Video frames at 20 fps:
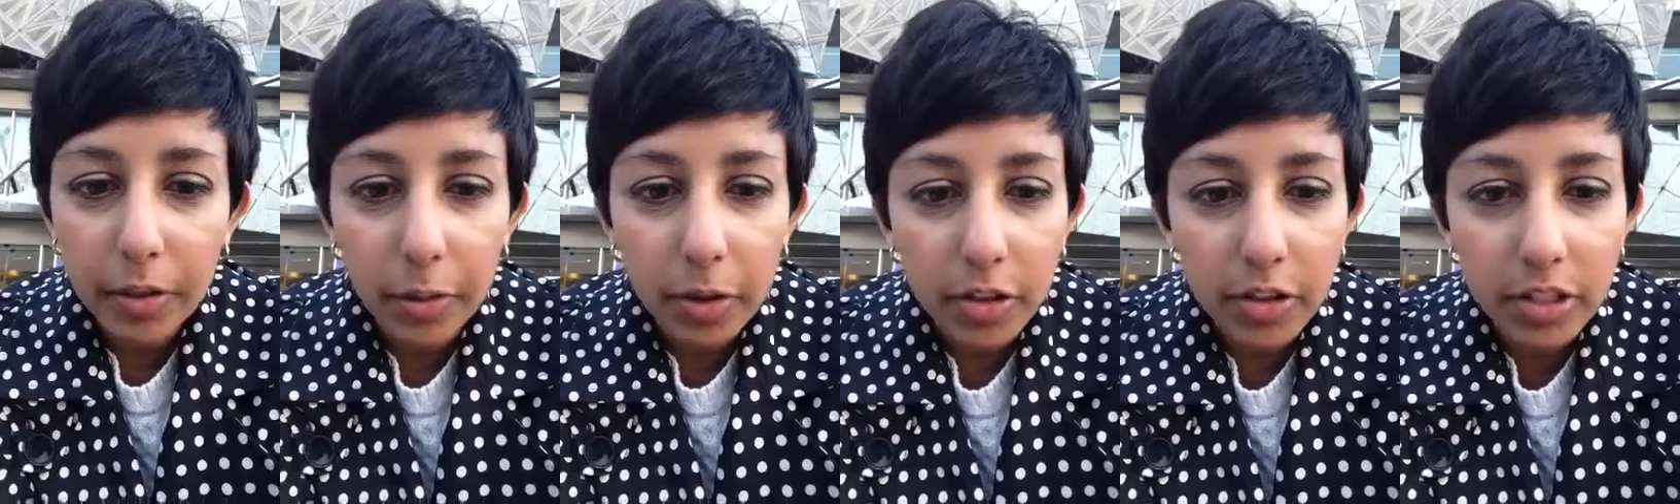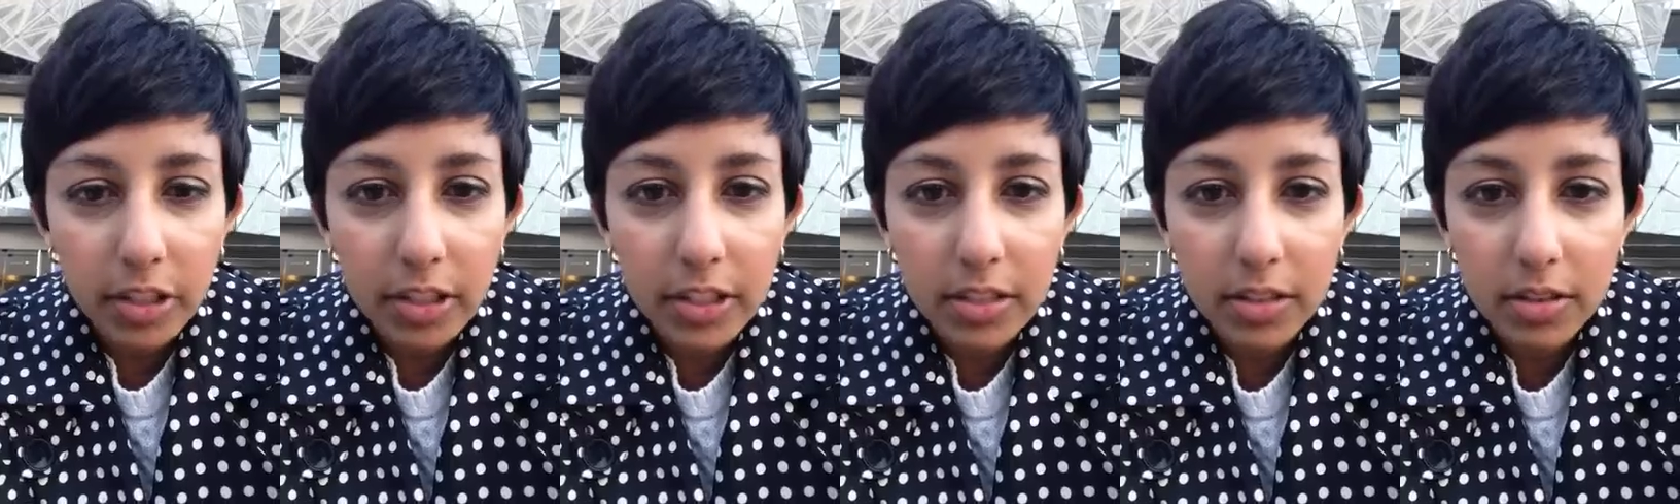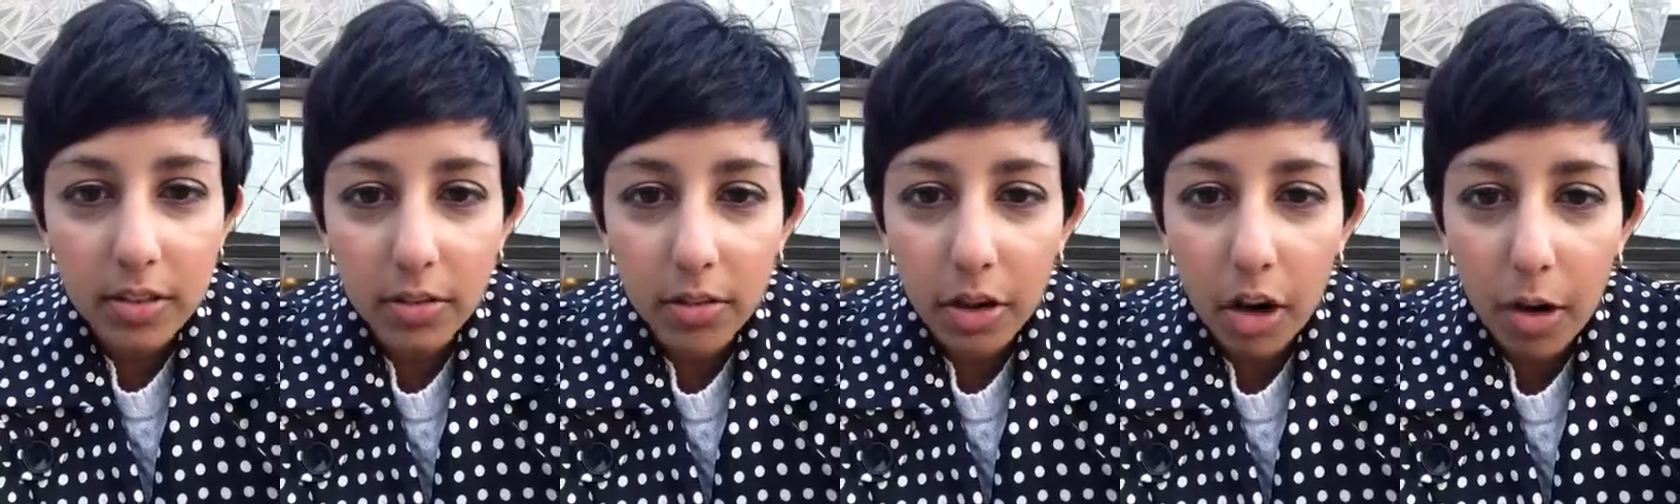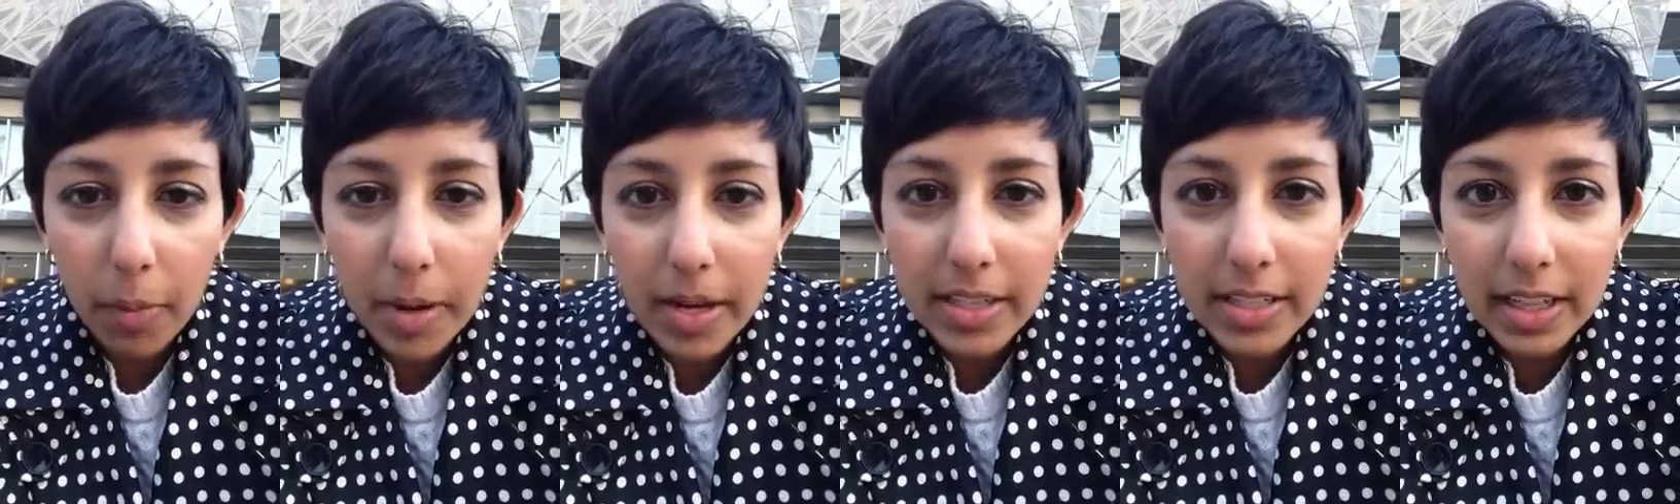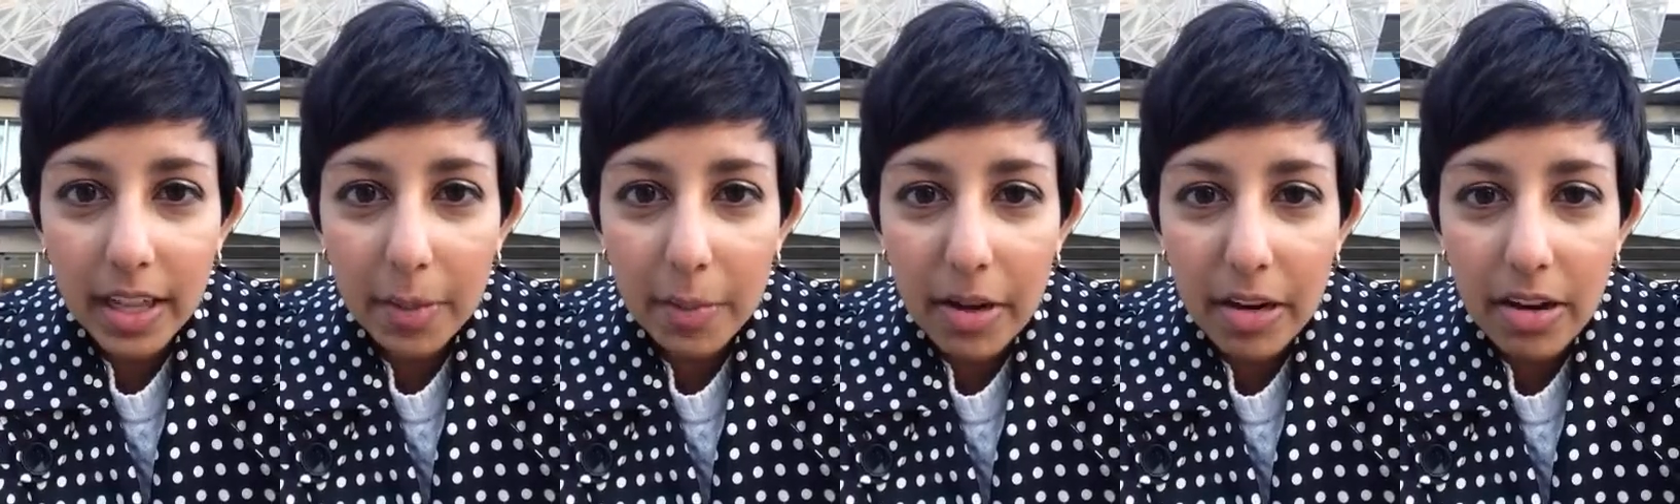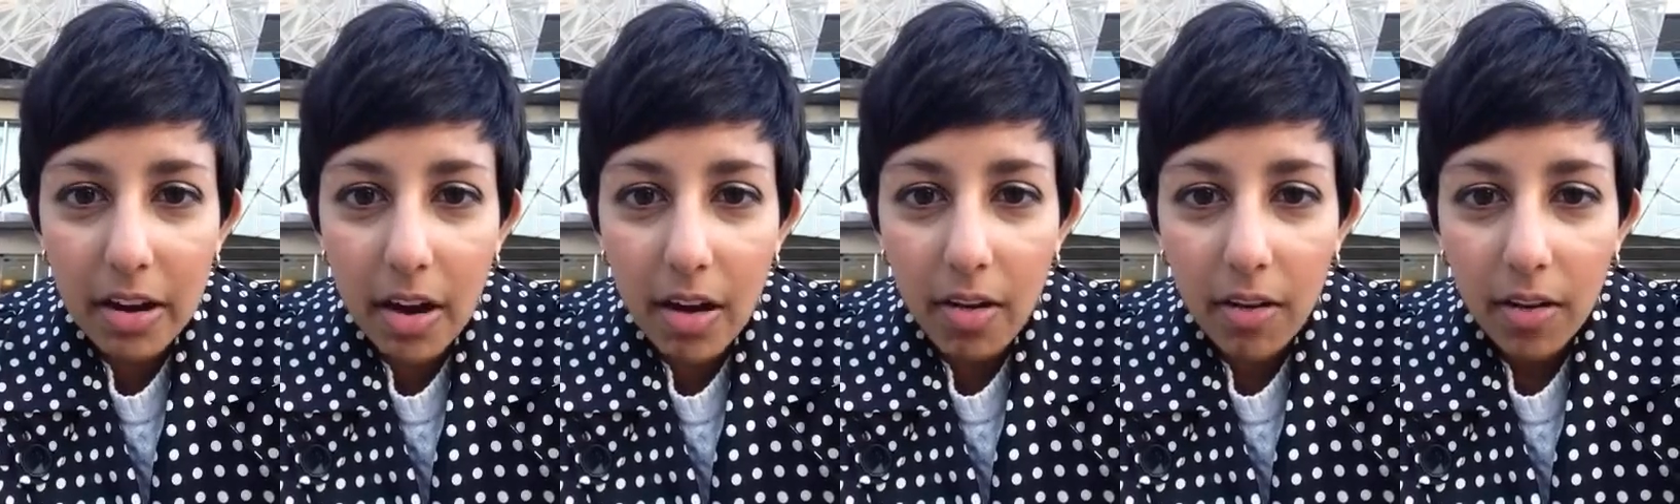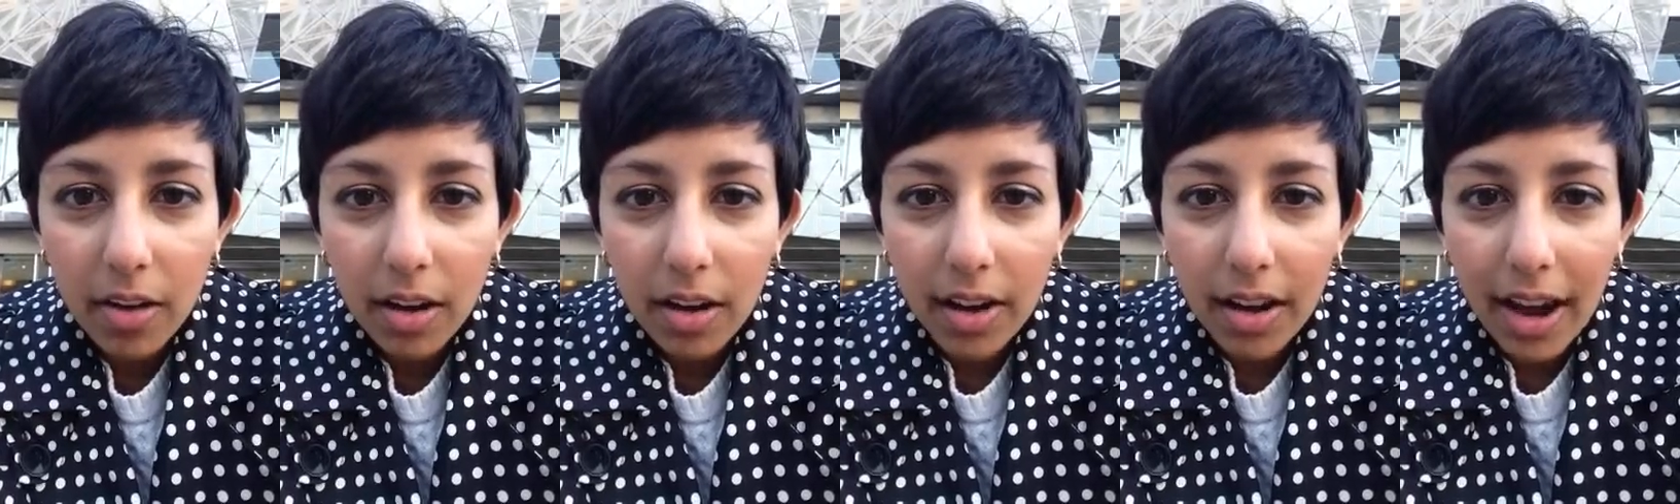you're watching this, do comment and let me know